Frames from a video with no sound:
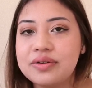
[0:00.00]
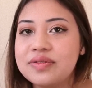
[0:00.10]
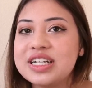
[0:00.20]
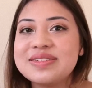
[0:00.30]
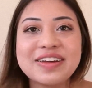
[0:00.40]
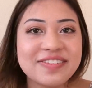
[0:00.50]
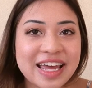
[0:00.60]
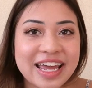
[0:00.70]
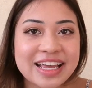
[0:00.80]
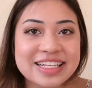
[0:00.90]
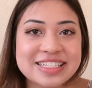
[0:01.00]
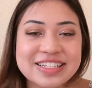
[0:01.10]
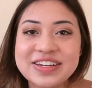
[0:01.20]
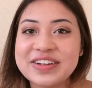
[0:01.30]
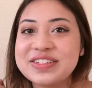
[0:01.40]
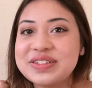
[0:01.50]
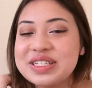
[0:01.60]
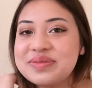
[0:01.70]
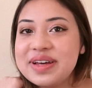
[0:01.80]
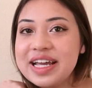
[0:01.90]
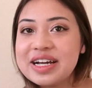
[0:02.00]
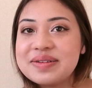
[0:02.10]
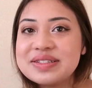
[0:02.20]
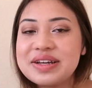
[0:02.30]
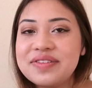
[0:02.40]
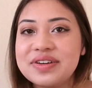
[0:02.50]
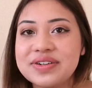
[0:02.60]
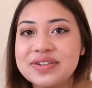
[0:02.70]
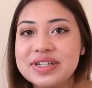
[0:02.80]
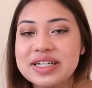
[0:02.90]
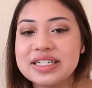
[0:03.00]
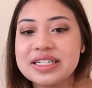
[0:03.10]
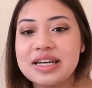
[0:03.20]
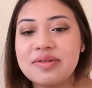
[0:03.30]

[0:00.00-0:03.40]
wash my face, you know, I'll do some makeup so I feel good.